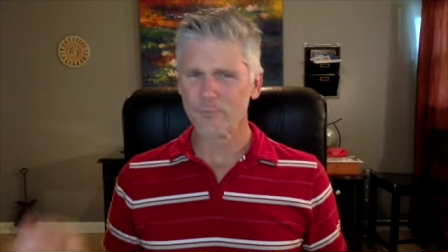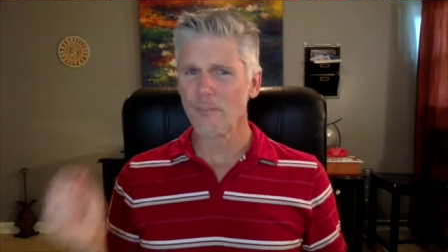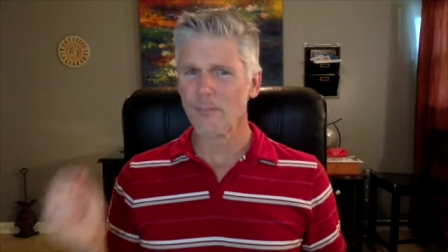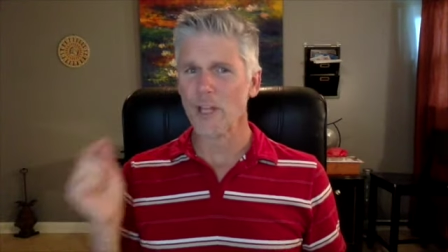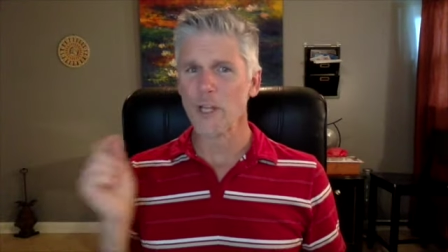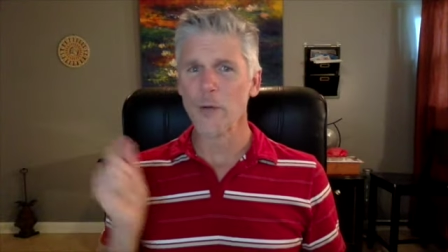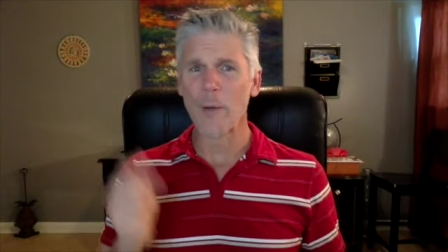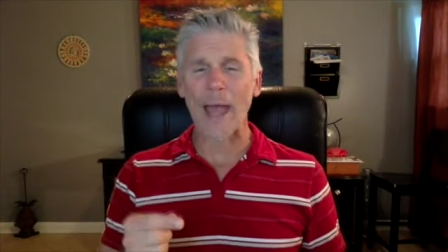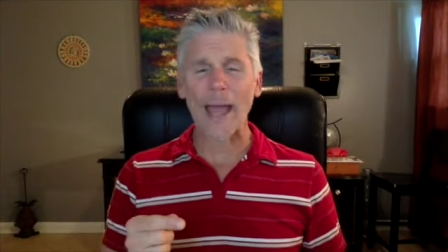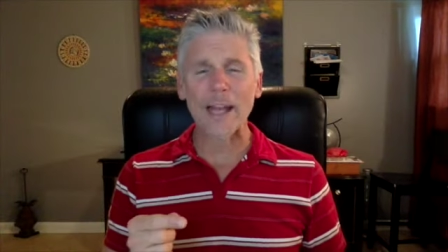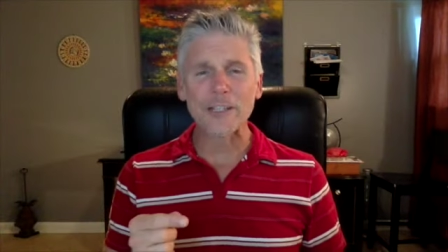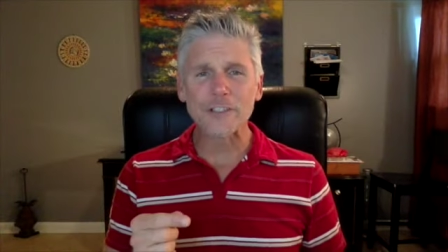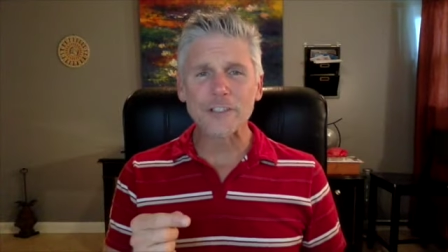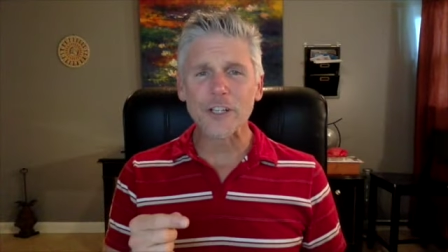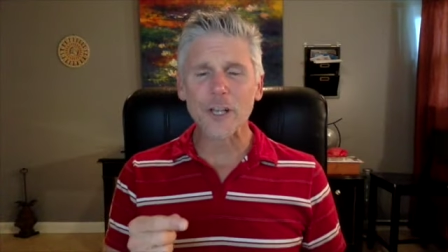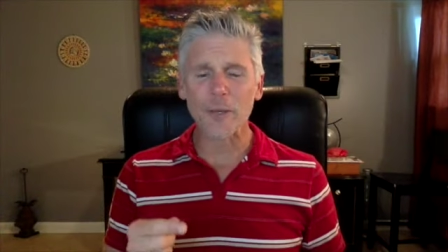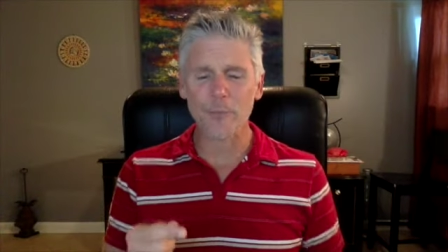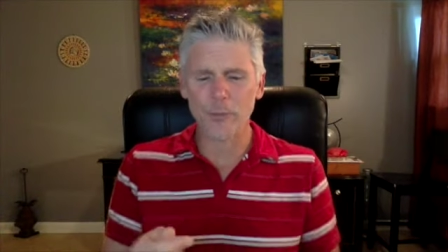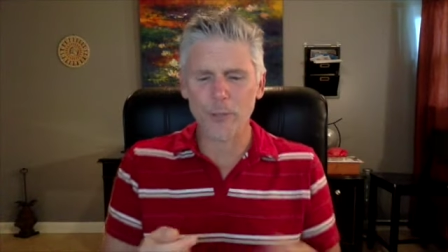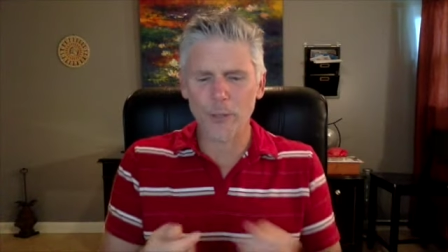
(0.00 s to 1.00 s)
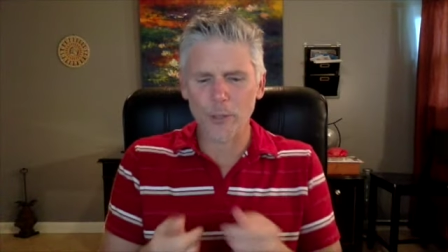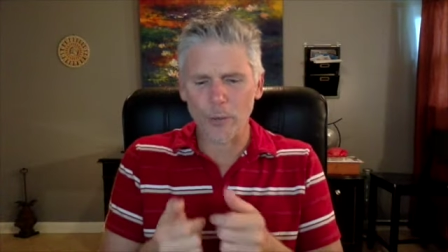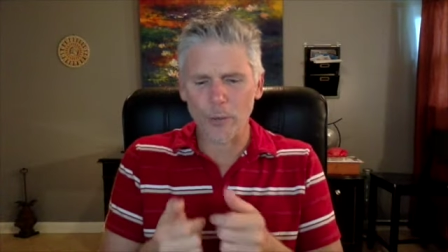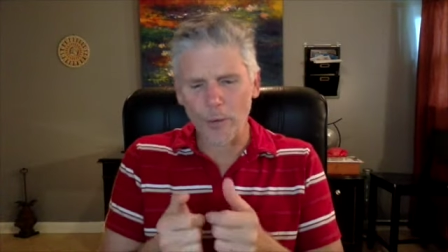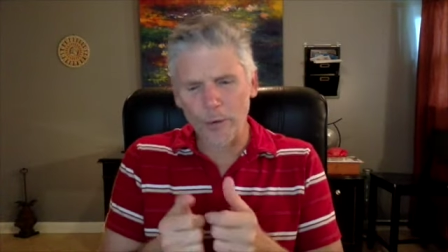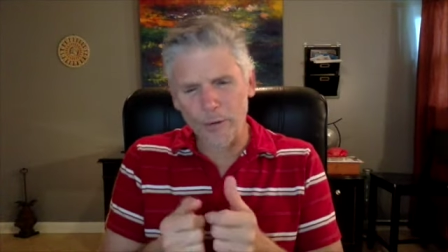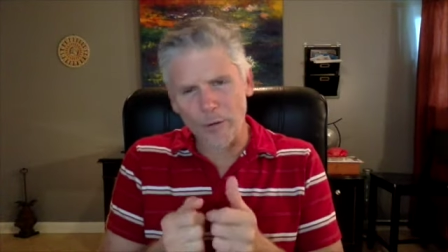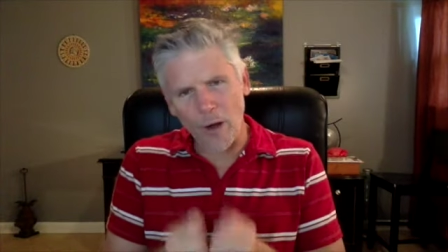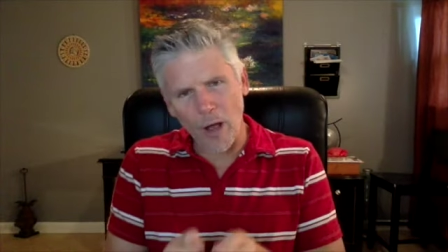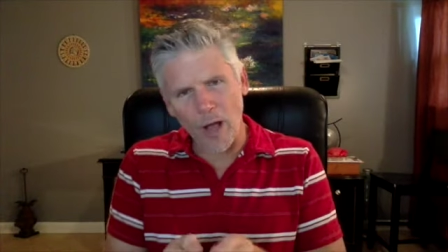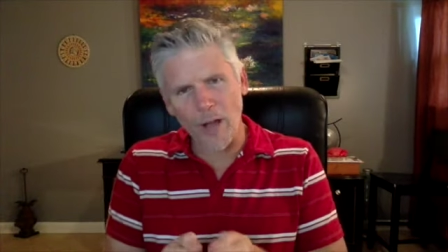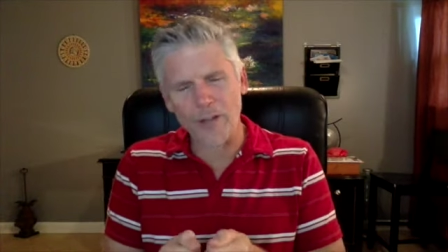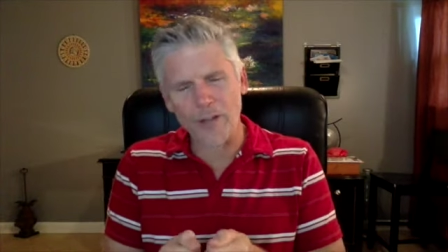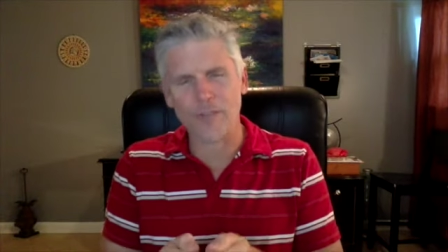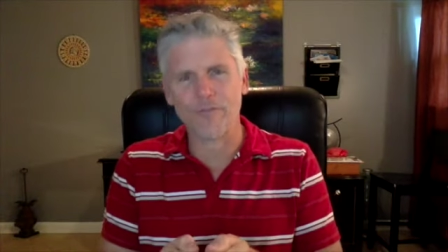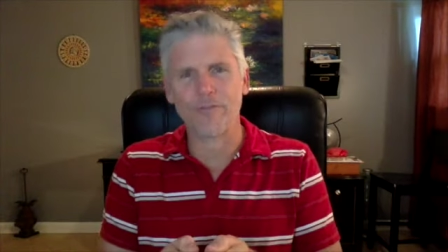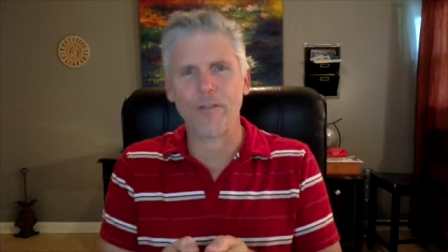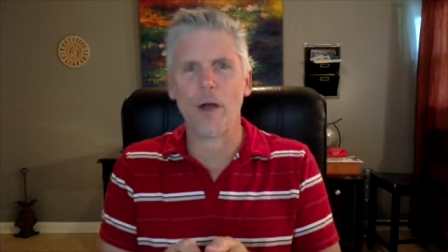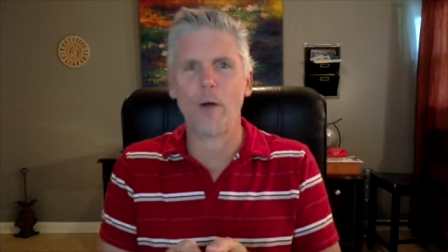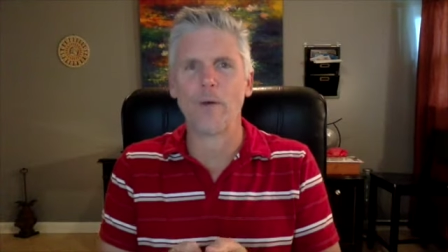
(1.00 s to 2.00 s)
you're at your computer or you're on
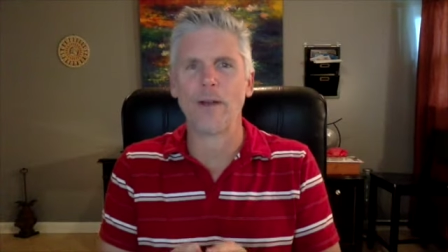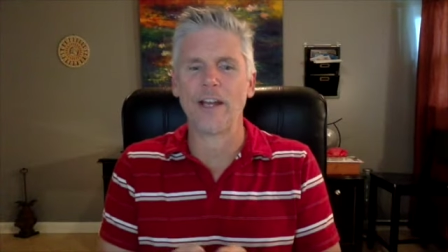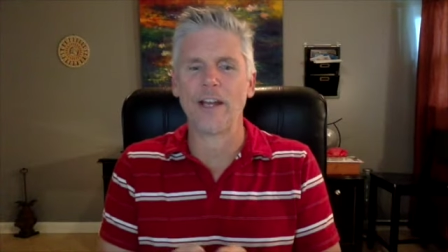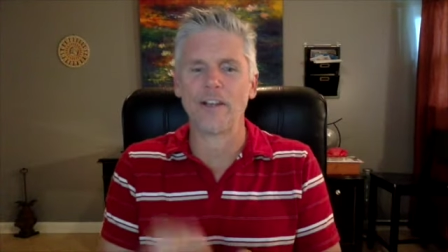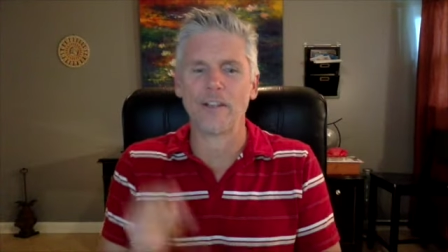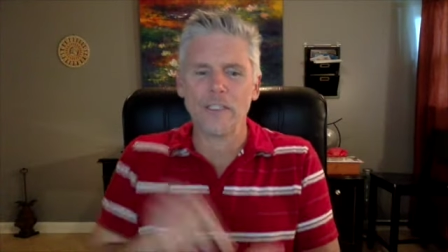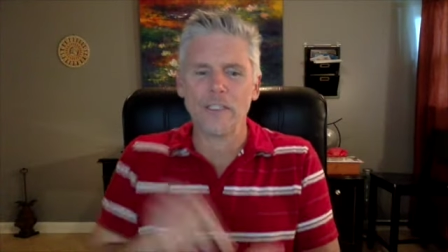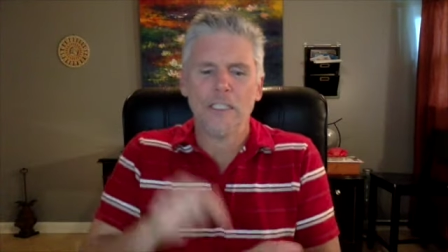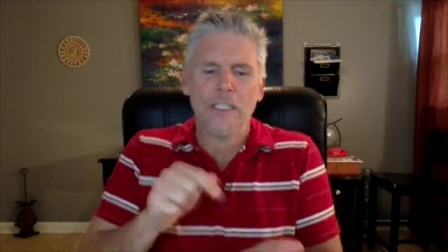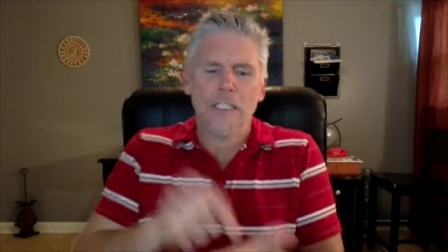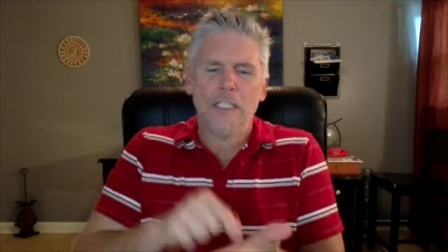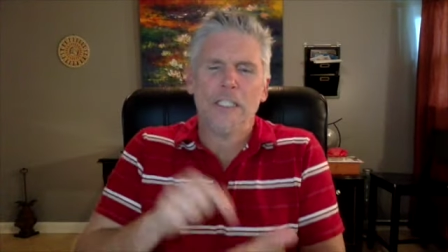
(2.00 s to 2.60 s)
your phone and you're